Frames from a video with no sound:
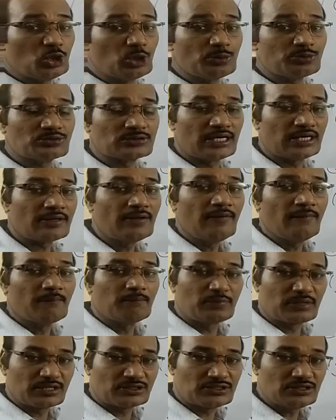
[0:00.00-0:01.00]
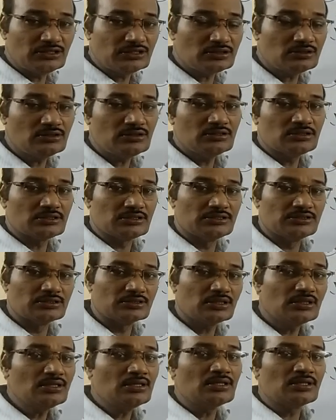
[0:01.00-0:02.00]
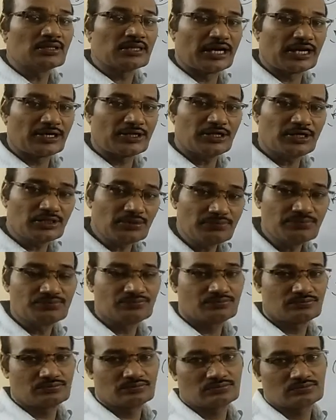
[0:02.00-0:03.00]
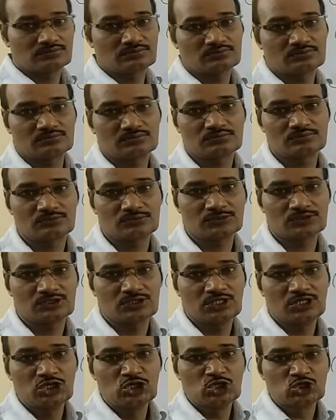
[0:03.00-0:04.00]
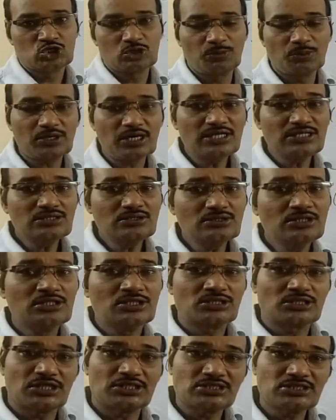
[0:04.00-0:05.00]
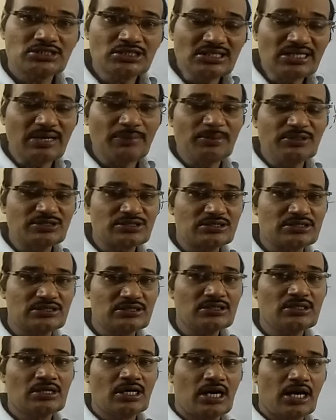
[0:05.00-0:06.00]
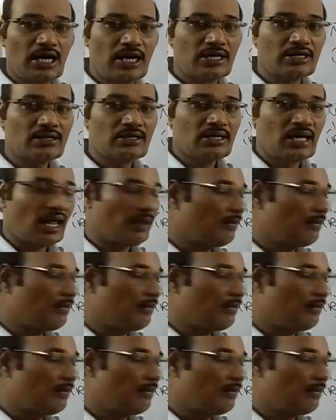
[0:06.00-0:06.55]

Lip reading: groups are present in the nitrogen atom. So because tertiary amines are